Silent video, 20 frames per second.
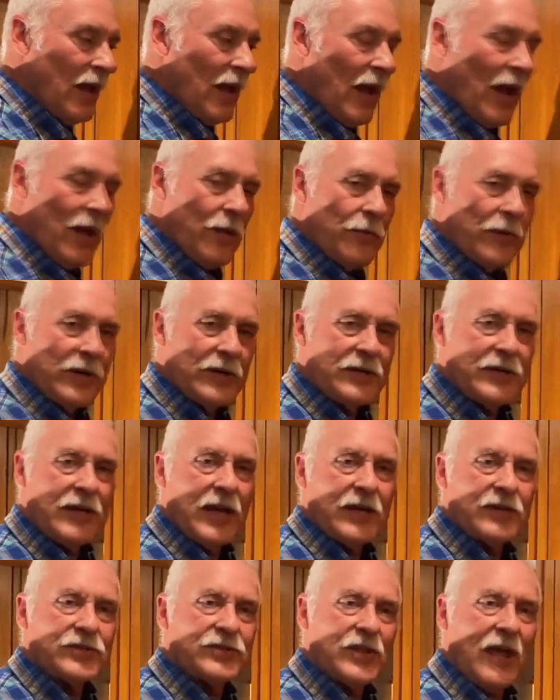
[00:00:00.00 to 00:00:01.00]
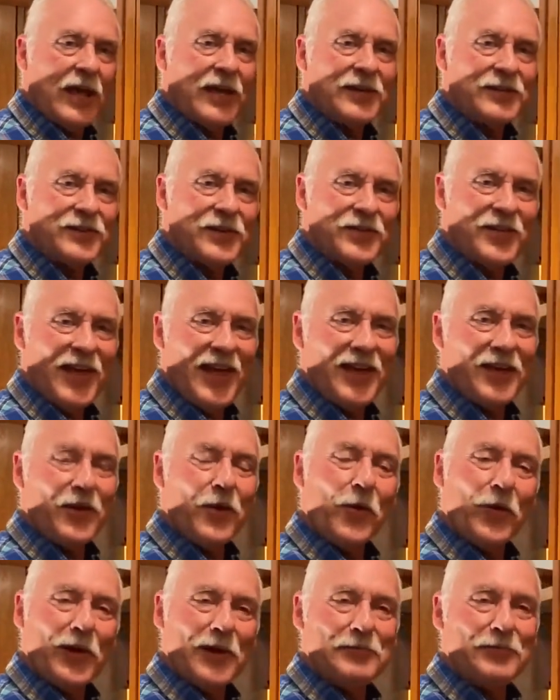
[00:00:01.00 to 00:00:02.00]
I wanted to take a second to thank
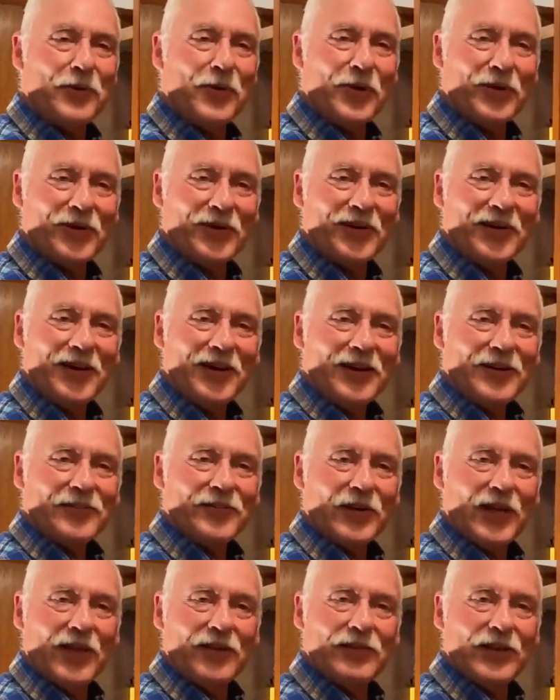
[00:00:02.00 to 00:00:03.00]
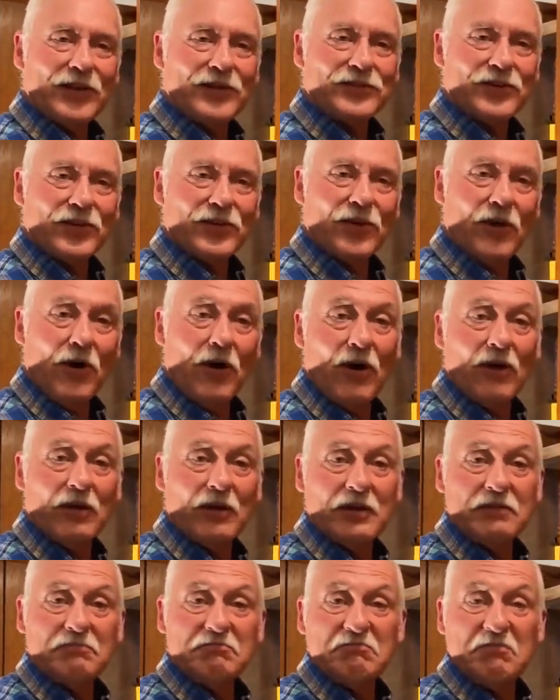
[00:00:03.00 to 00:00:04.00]
Corey Porter for giving us a call
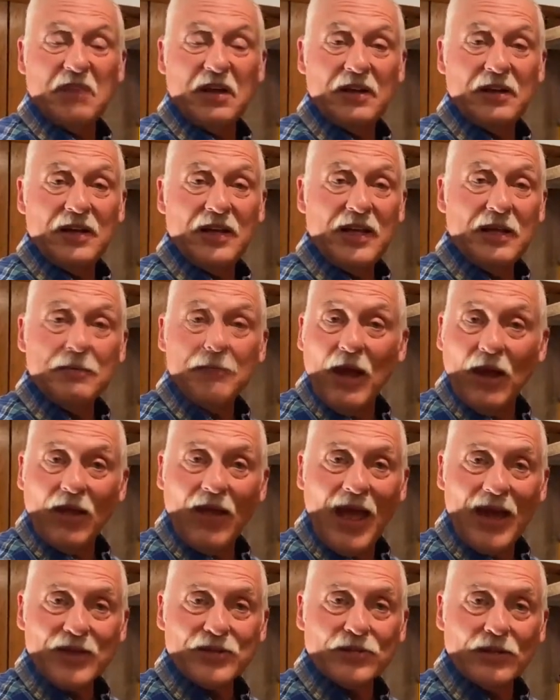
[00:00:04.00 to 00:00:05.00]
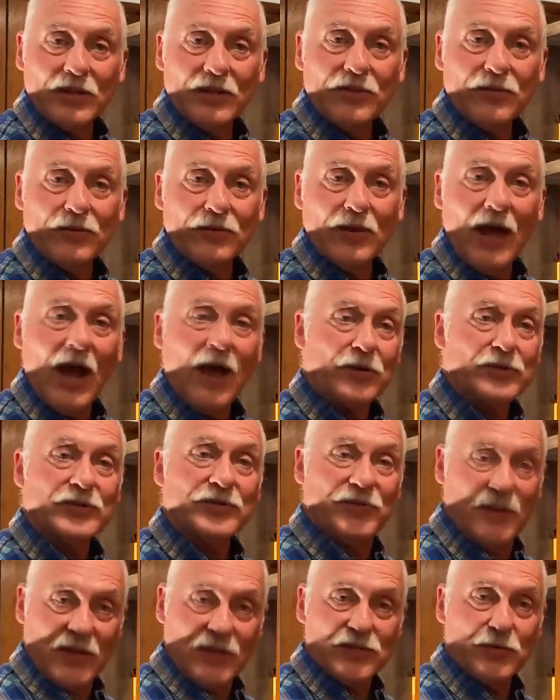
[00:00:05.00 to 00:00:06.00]
and an email actually through House
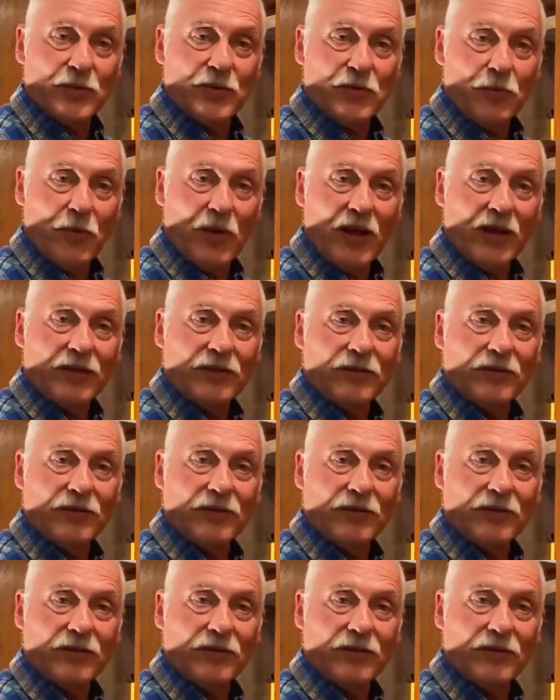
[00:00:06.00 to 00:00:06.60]
Fix with Rick.